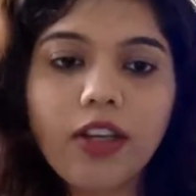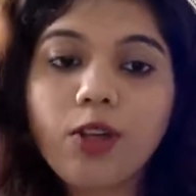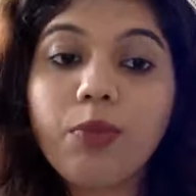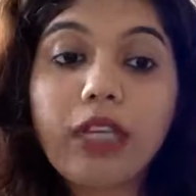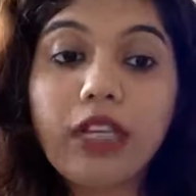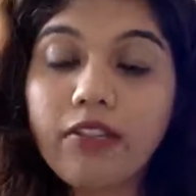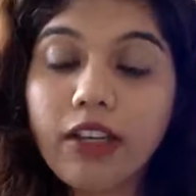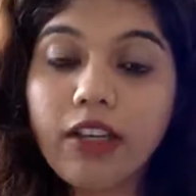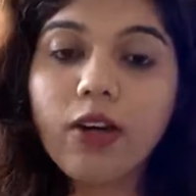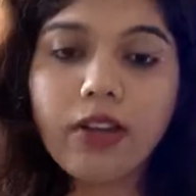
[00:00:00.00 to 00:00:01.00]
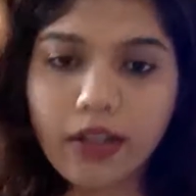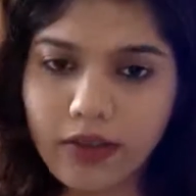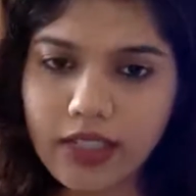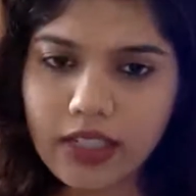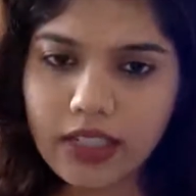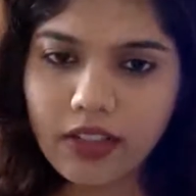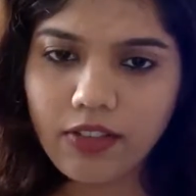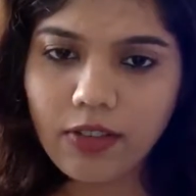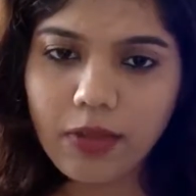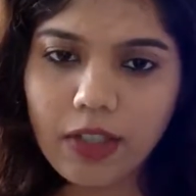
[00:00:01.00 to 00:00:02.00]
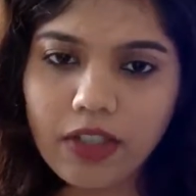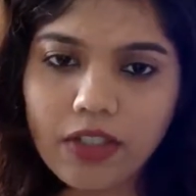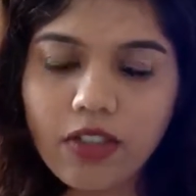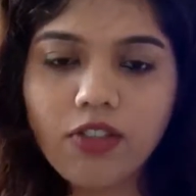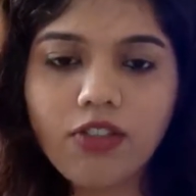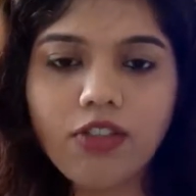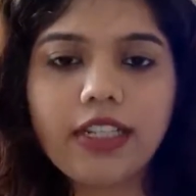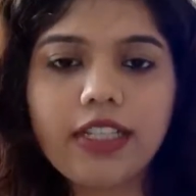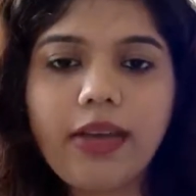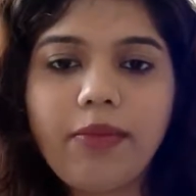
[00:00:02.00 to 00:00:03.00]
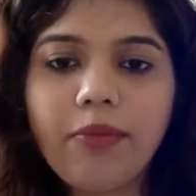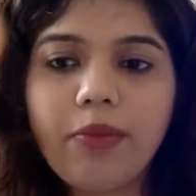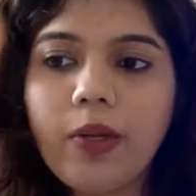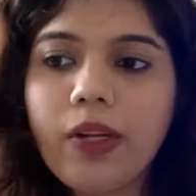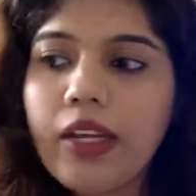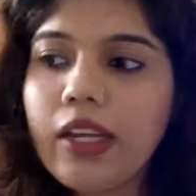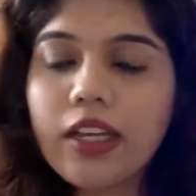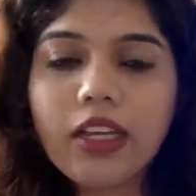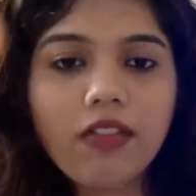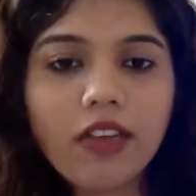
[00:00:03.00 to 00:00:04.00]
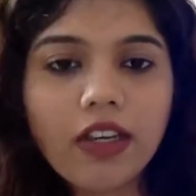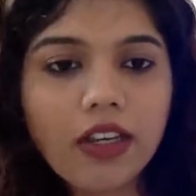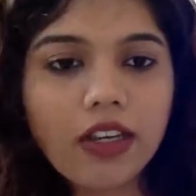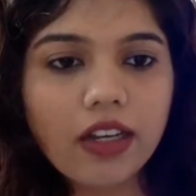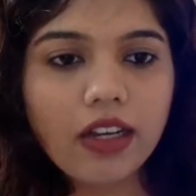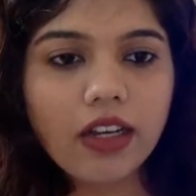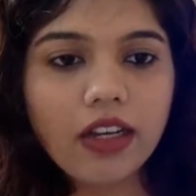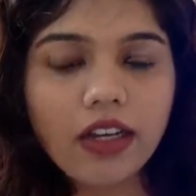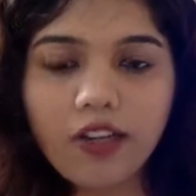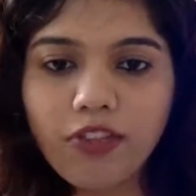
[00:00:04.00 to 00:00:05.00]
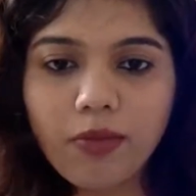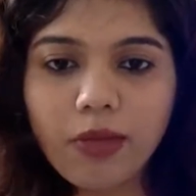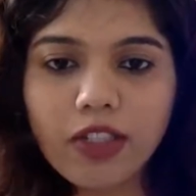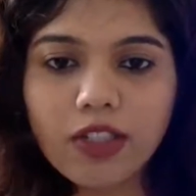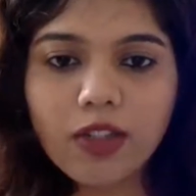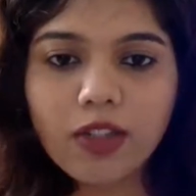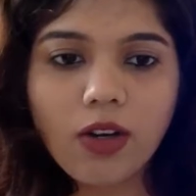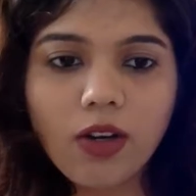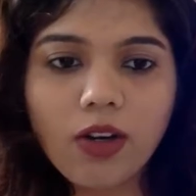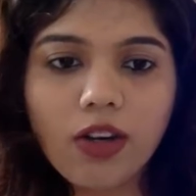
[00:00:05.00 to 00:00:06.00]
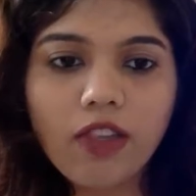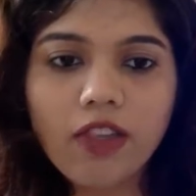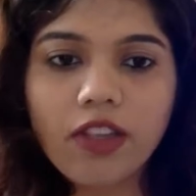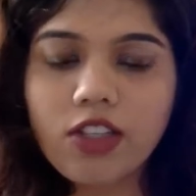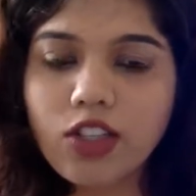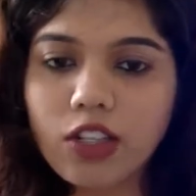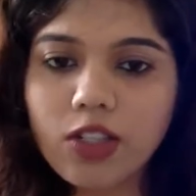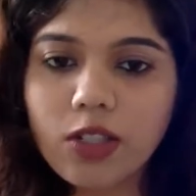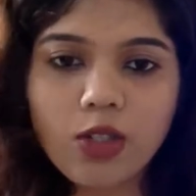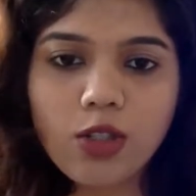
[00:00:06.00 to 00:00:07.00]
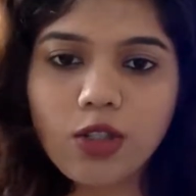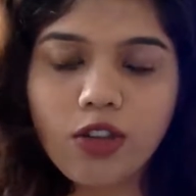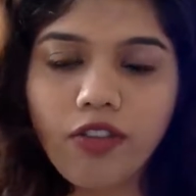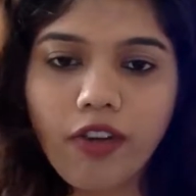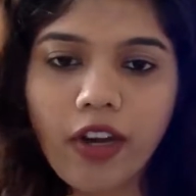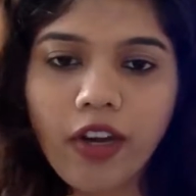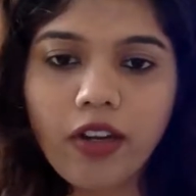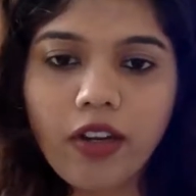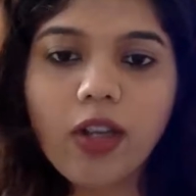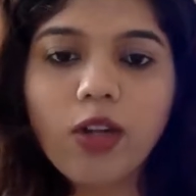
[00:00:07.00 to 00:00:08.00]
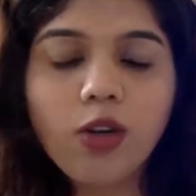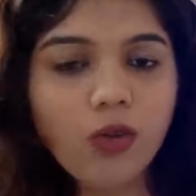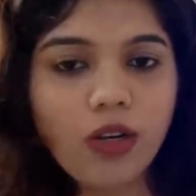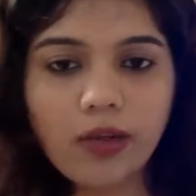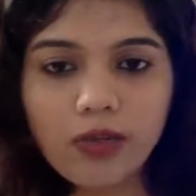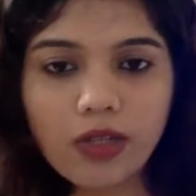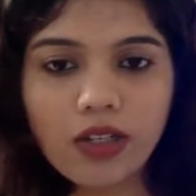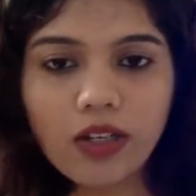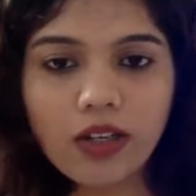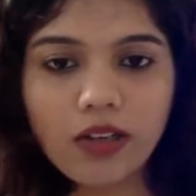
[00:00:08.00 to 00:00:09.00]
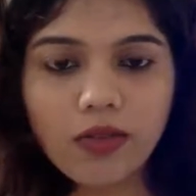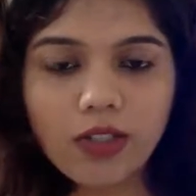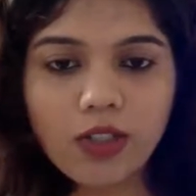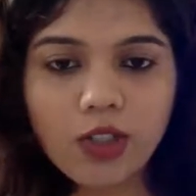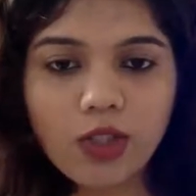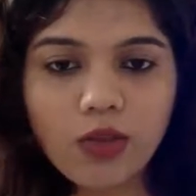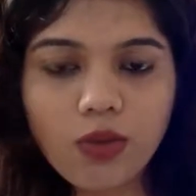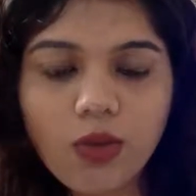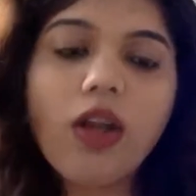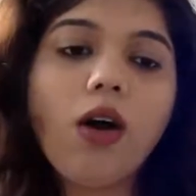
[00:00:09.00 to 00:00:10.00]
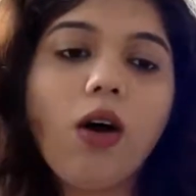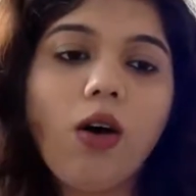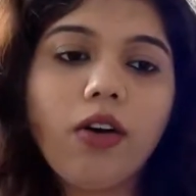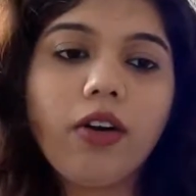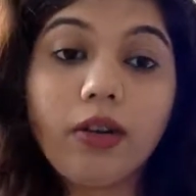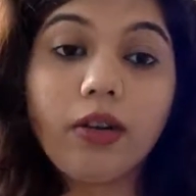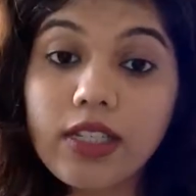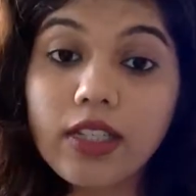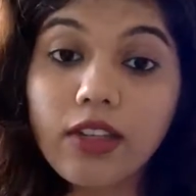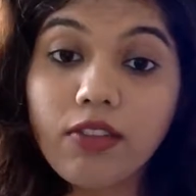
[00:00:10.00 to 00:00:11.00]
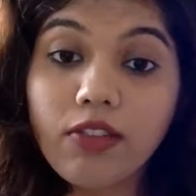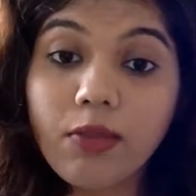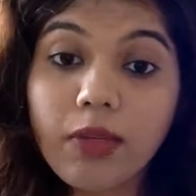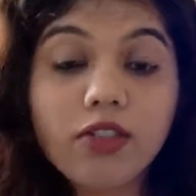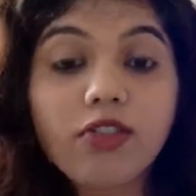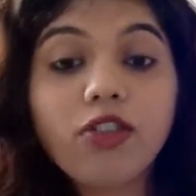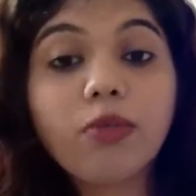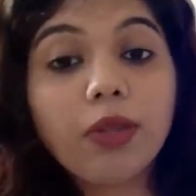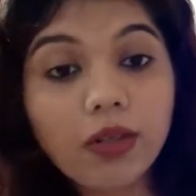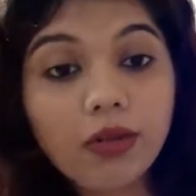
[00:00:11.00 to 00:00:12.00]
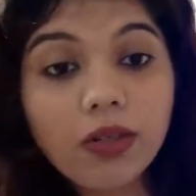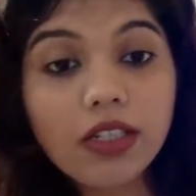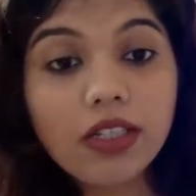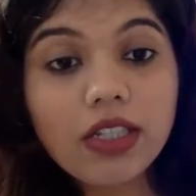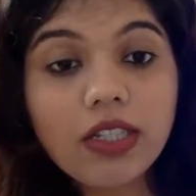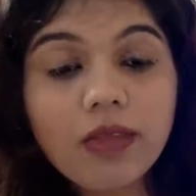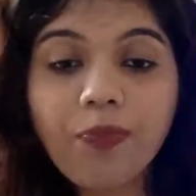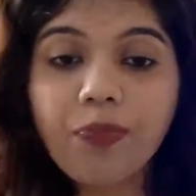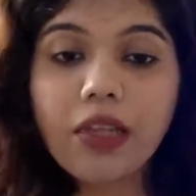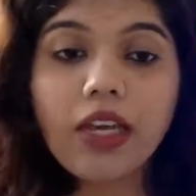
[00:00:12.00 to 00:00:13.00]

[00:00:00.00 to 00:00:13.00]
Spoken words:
It could be giving or requesting information. For example, giving information or giving instructions to your friend to come visit you, or requesting information from a university.